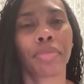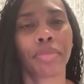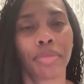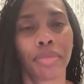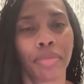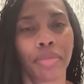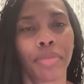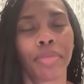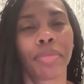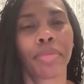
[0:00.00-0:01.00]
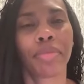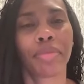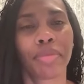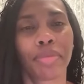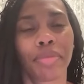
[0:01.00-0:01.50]

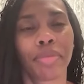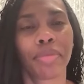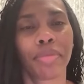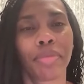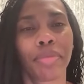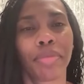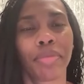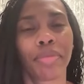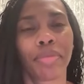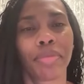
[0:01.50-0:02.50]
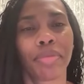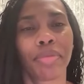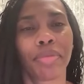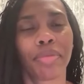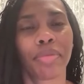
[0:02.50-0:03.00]

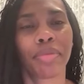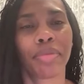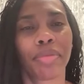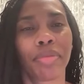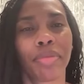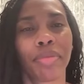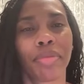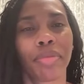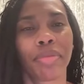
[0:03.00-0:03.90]
No words are spoken by the person on screen.